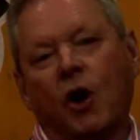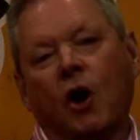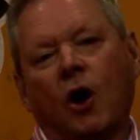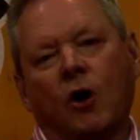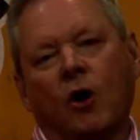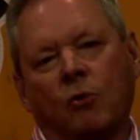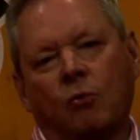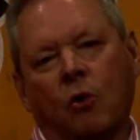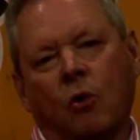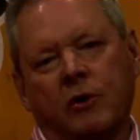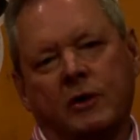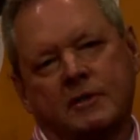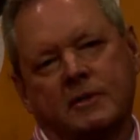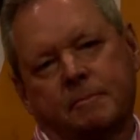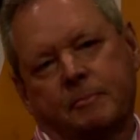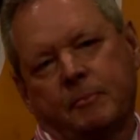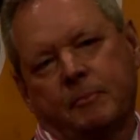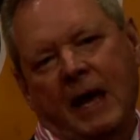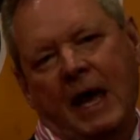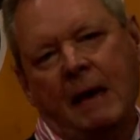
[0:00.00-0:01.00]
on what is
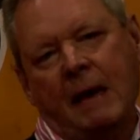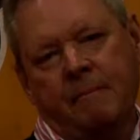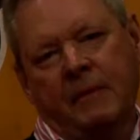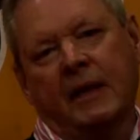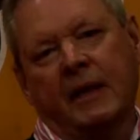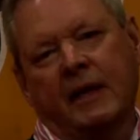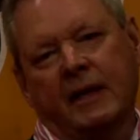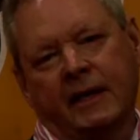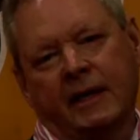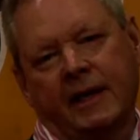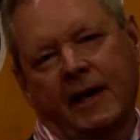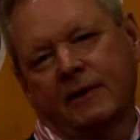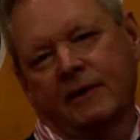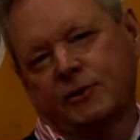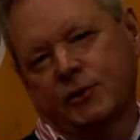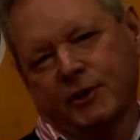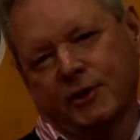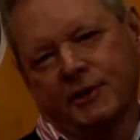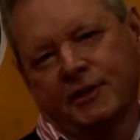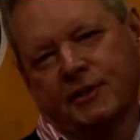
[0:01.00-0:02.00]
happening in
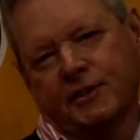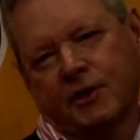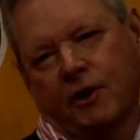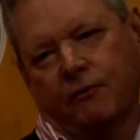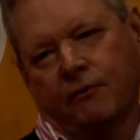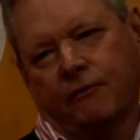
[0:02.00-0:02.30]
council itself.